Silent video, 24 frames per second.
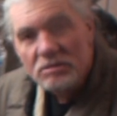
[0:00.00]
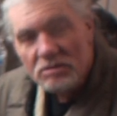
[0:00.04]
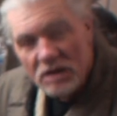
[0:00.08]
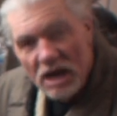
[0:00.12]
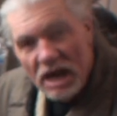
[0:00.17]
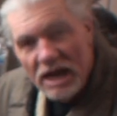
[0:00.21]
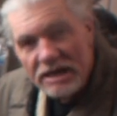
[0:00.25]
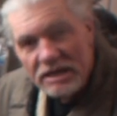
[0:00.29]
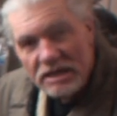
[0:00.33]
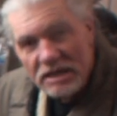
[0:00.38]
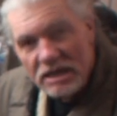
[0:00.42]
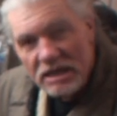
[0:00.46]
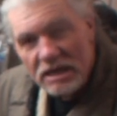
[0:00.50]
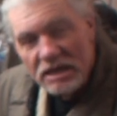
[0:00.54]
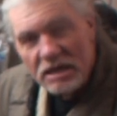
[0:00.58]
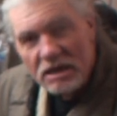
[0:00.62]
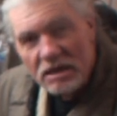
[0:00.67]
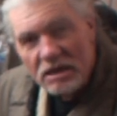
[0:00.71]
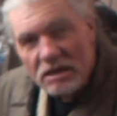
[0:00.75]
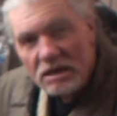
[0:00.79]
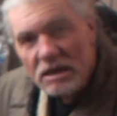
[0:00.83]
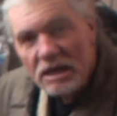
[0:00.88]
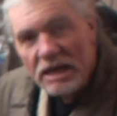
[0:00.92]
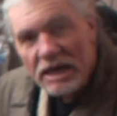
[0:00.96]
right
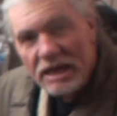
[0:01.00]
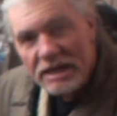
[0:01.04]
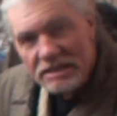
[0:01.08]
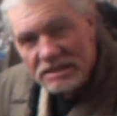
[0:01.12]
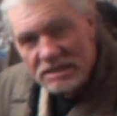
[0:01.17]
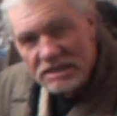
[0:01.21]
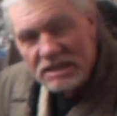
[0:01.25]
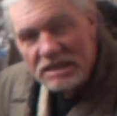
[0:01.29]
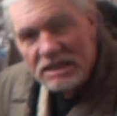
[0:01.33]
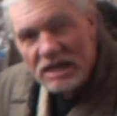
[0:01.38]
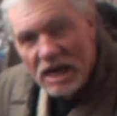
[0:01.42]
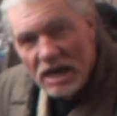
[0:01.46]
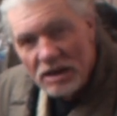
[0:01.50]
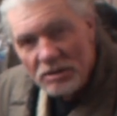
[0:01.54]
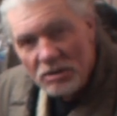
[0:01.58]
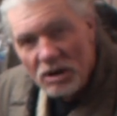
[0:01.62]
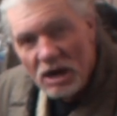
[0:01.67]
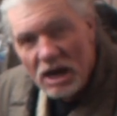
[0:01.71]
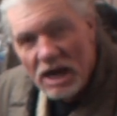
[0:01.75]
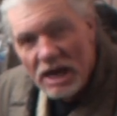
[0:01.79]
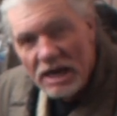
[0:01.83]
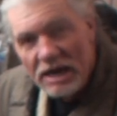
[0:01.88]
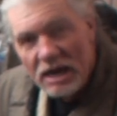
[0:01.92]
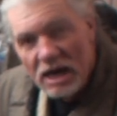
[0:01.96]
here at
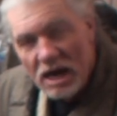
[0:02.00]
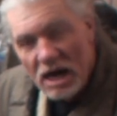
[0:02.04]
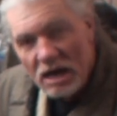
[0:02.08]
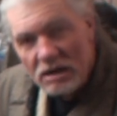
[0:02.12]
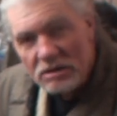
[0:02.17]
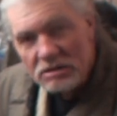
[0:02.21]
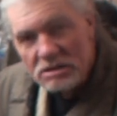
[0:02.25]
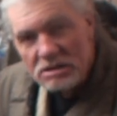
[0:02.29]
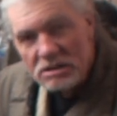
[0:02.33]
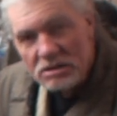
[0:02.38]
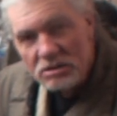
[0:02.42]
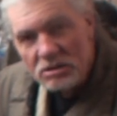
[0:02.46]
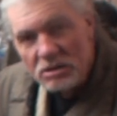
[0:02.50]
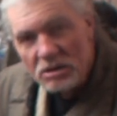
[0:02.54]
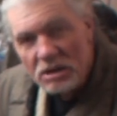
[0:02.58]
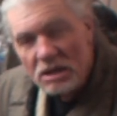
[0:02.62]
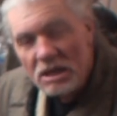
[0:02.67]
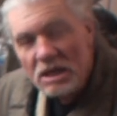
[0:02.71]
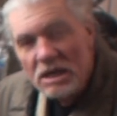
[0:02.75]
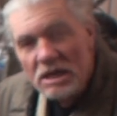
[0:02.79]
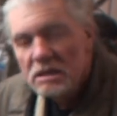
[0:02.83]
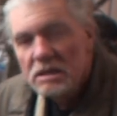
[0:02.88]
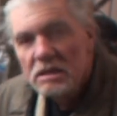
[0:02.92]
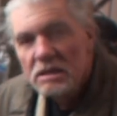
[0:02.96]
DIY Auto School.
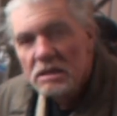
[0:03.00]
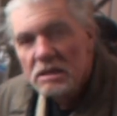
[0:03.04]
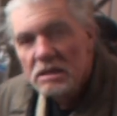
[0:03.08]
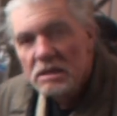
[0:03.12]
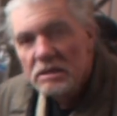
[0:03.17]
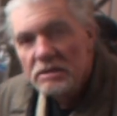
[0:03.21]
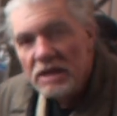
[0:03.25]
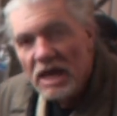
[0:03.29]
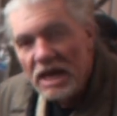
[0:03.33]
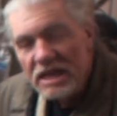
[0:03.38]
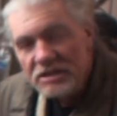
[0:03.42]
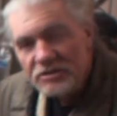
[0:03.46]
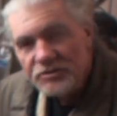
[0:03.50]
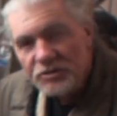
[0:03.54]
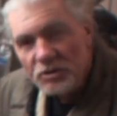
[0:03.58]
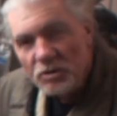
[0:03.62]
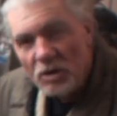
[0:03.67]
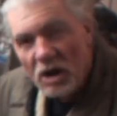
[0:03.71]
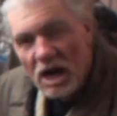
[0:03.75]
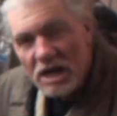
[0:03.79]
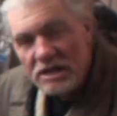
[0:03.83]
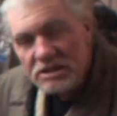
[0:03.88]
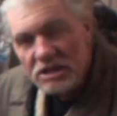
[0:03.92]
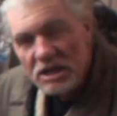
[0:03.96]
Thanks for
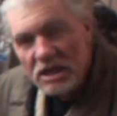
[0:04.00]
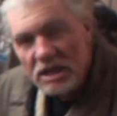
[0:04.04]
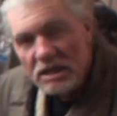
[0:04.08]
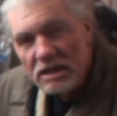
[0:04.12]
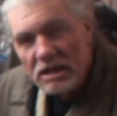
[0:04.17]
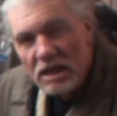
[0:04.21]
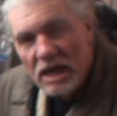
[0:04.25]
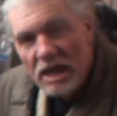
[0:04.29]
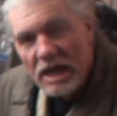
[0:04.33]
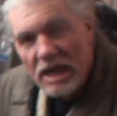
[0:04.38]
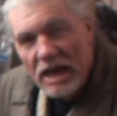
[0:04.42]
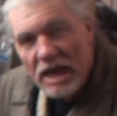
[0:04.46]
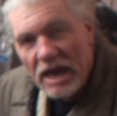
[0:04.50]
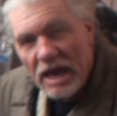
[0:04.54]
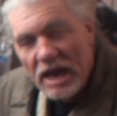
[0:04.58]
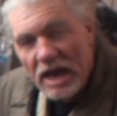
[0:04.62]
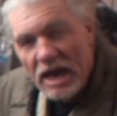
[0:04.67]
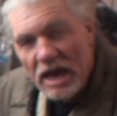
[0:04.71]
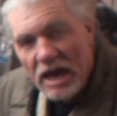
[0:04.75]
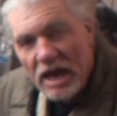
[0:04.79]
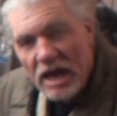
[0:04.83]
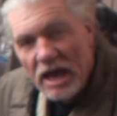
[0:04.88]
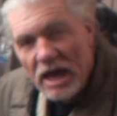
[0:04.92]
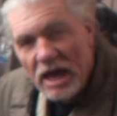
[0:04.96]
watching,
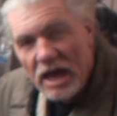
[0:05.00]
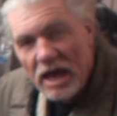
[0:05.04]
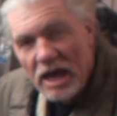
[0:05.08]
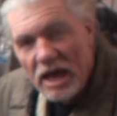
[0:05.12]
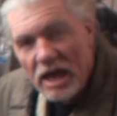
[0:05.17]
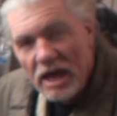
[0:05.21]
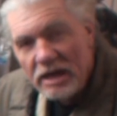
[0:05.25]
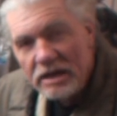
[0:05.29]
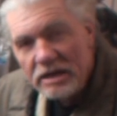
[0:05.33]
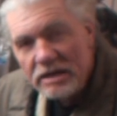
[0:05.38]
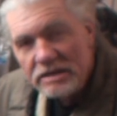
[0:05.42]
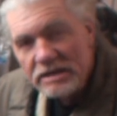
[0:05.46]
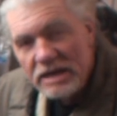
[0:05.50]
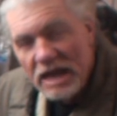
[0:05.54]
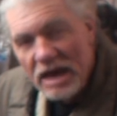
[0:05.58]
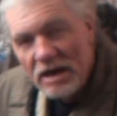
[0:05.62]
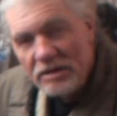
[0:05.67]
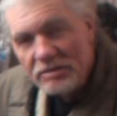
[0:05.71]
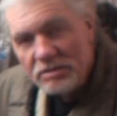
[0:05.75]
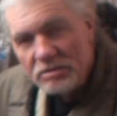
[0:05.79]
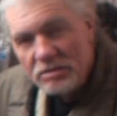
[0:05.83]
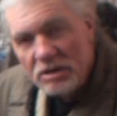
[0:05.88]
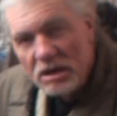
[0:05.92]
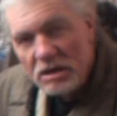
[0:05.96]
and
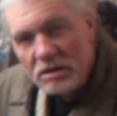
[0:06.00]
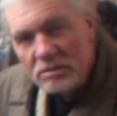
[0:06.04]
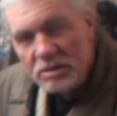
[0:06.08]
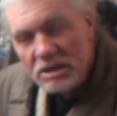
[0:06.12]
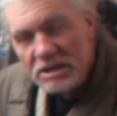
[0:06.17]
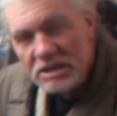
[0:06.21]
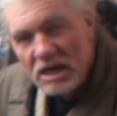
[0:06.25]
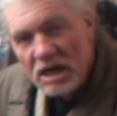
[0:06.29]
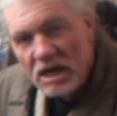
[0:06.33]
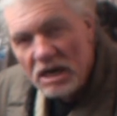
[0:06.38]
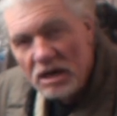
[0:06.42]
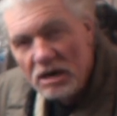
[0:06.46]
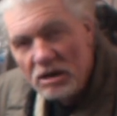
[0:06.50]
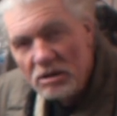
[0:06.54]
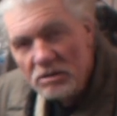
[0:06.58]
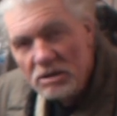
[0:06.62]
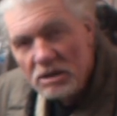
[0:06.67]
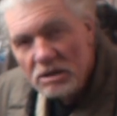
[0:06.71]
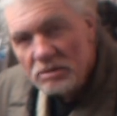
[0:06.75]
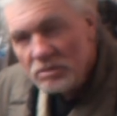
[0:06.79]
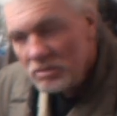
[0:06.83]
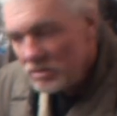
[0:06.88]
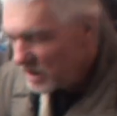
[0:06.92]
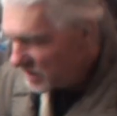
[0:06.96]
down the road we
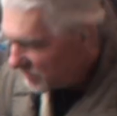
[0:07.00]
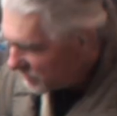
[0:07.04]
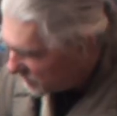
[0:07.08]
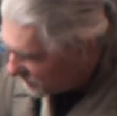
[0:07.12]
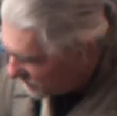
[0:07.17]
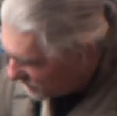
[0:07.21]
go with